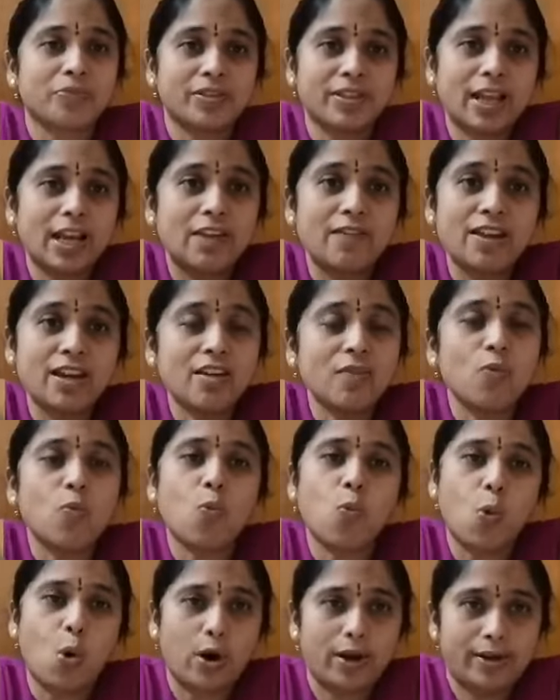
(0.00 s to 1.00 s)
live in
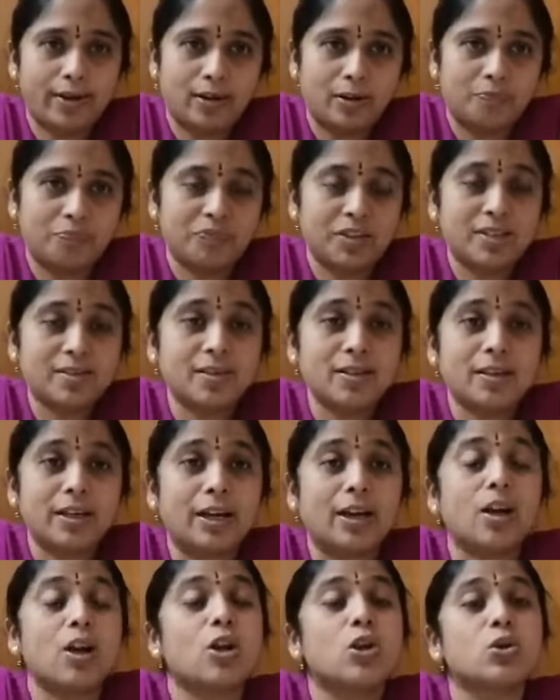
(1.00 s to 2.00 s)
water, isn't
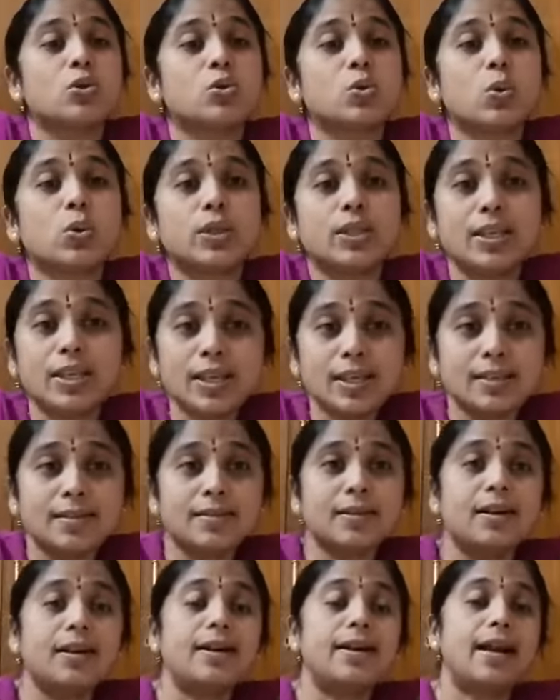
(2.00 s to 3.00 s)
it? So
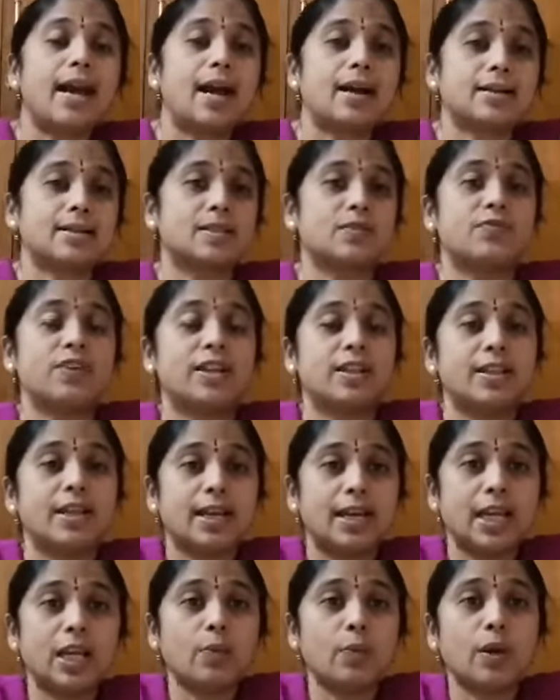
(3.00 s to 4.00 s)
these ducks, when
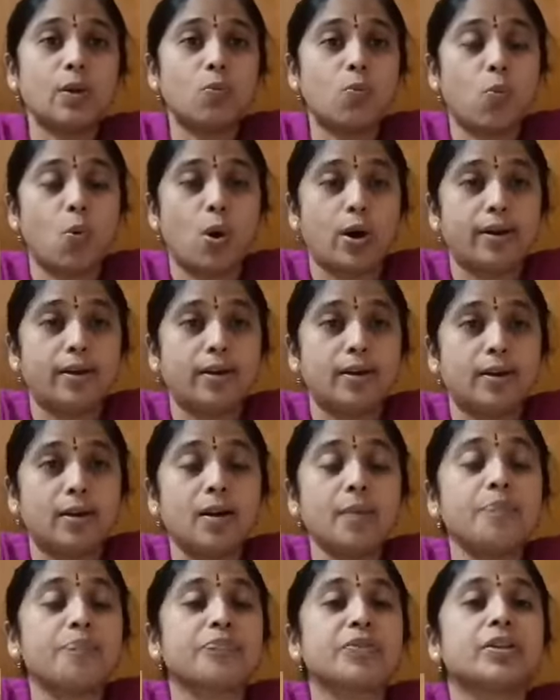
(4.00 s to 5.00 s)
they live in
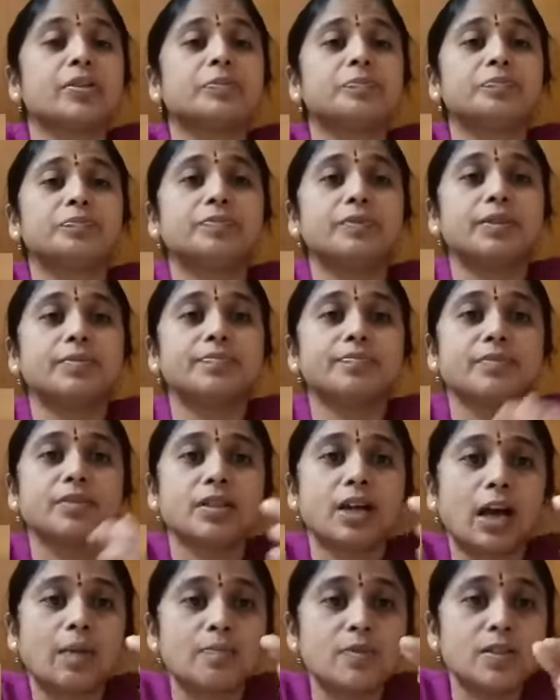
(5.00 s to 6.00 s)
water,
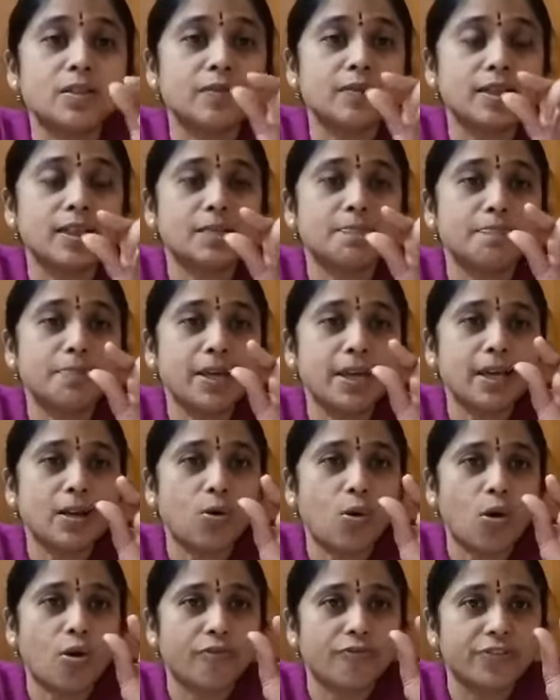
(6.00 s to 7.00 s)
observe this
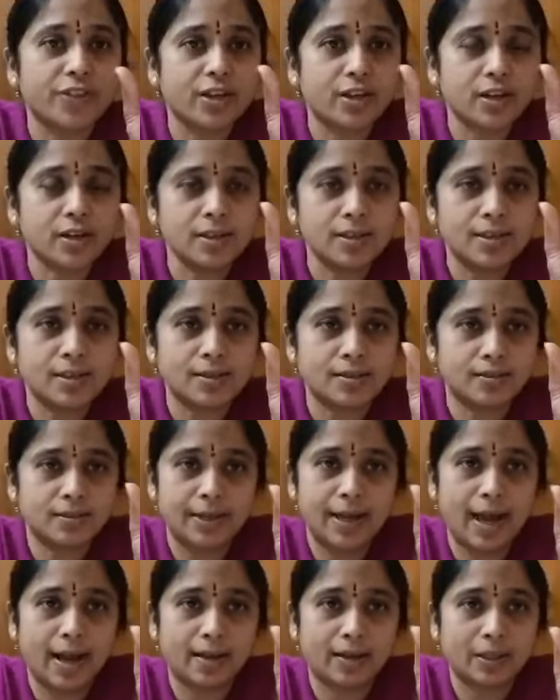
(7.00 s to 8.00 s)
beak of the
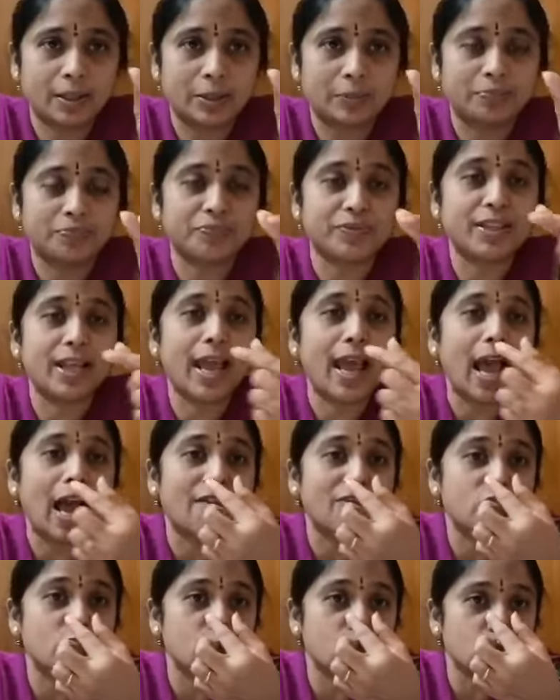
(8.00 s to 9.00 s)
duck. They
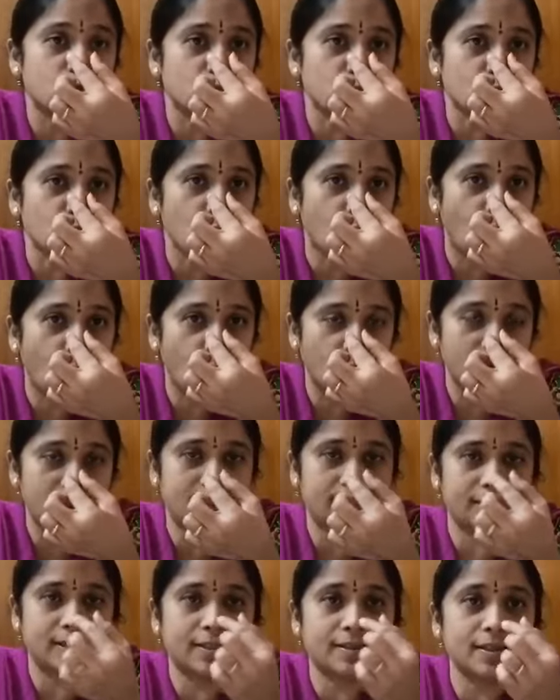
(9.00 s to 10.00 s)
have two
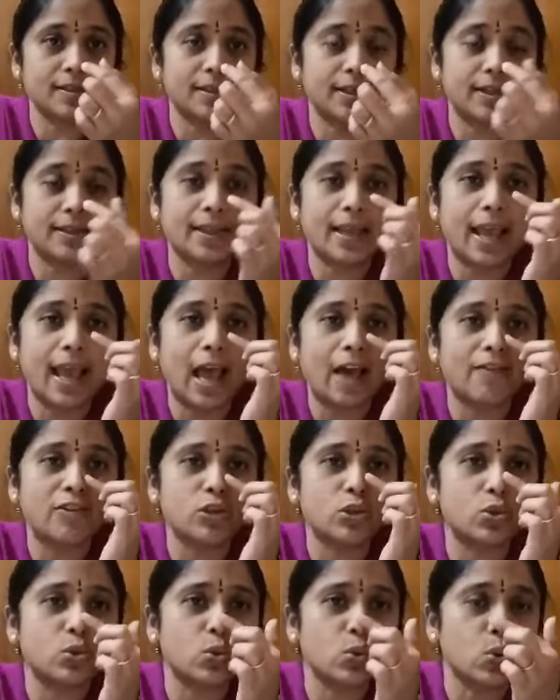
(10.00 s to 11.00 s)
holes, isn't it? They
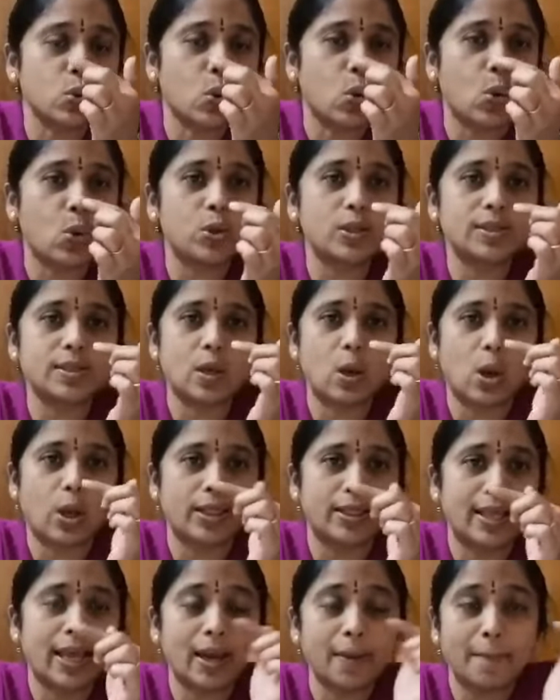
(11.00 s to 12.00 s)
have two holes
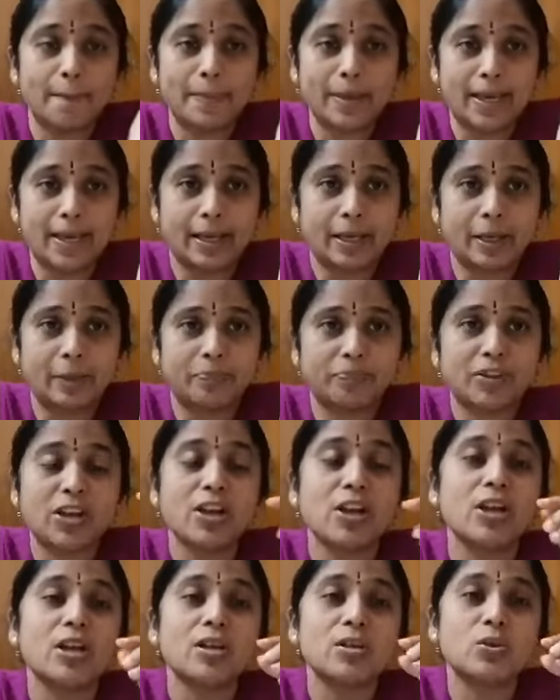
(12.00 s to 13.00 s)
on their beak.
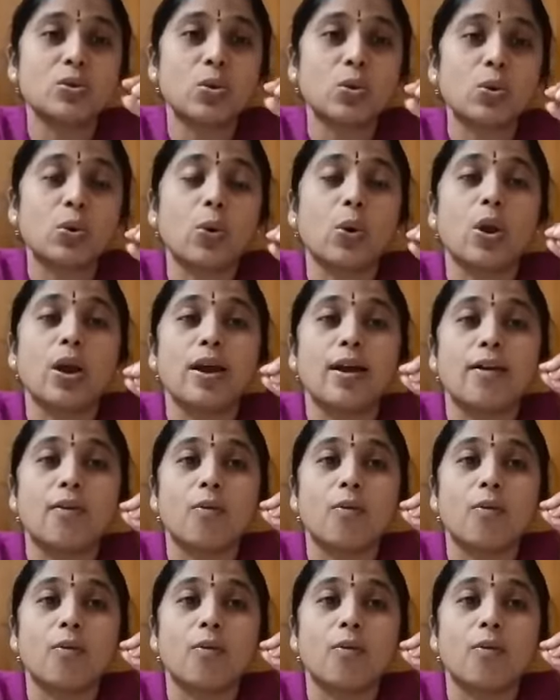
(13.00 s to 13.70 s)
So